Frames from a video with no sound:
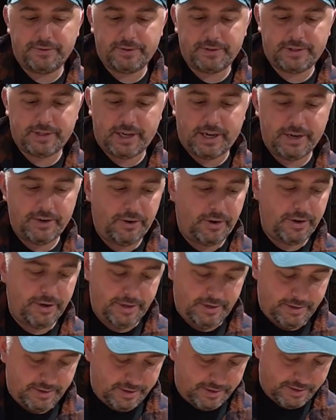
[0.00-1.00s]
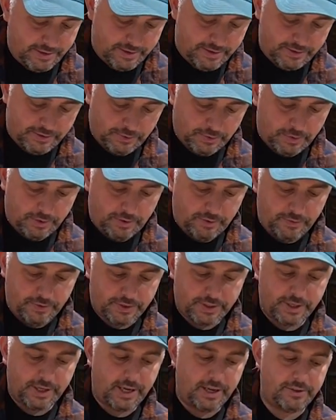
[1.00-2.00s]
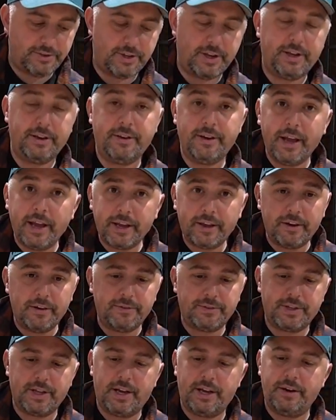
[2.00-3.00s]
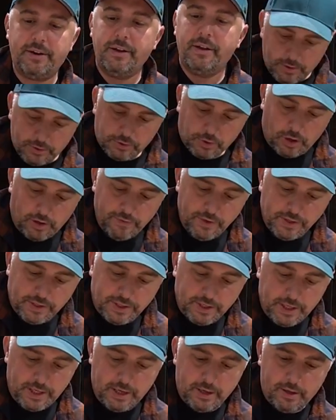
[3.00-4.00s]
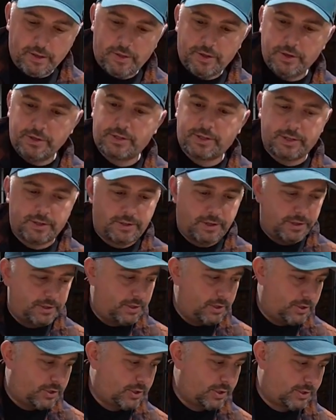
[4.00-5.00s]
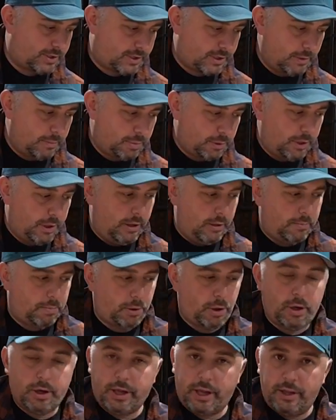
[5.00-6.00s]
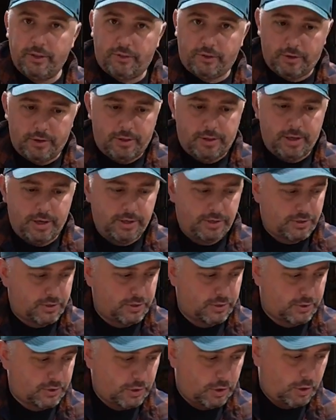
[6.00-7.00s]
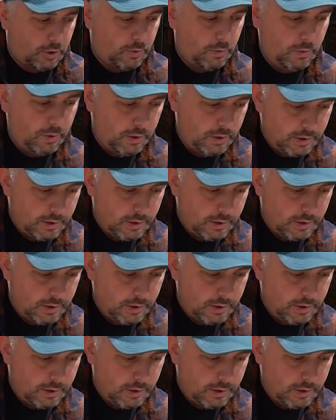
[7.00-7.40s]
sign on it. And then this one obviously has a negative sign. So obviously this doesn't just simply plug into this. So